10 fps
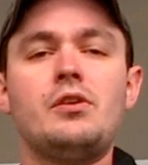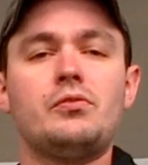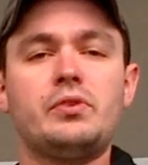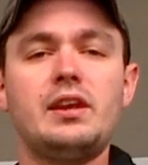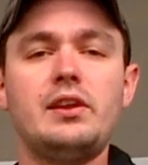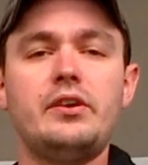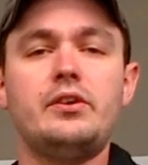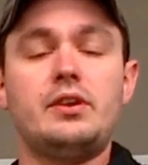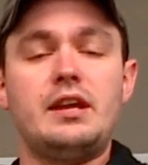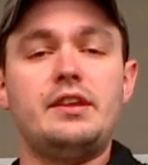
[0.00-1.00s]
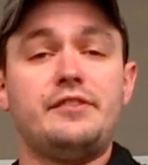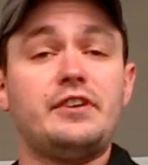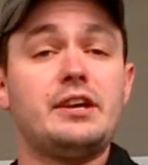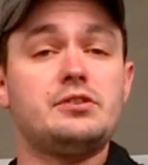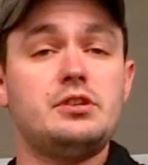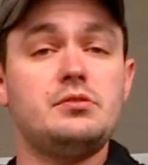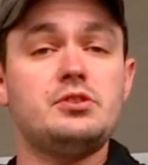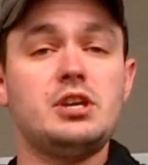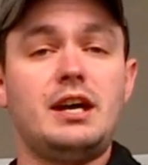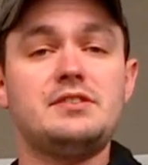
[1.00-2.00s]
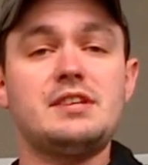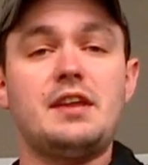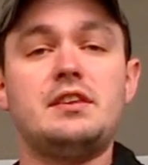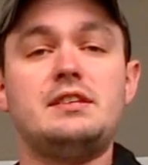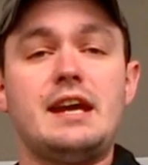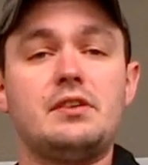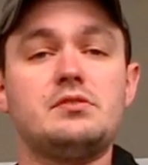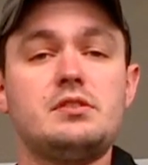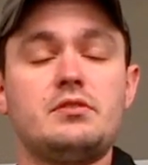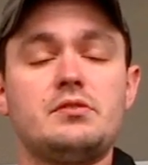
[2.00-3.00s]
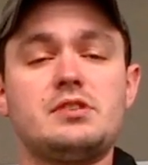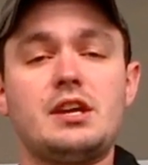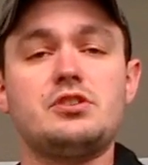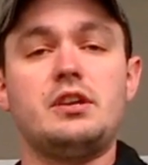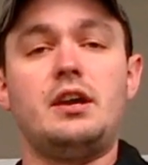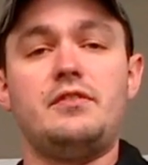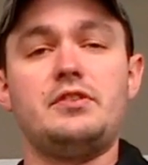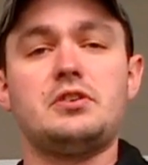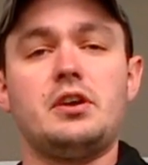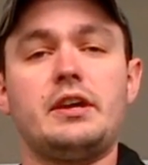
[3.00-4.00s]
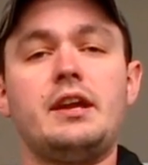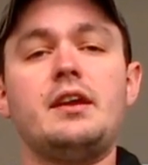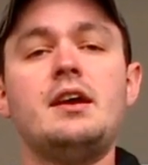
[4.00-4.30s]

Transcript: reload, and then fire 2 shots at the down 0 section of the target.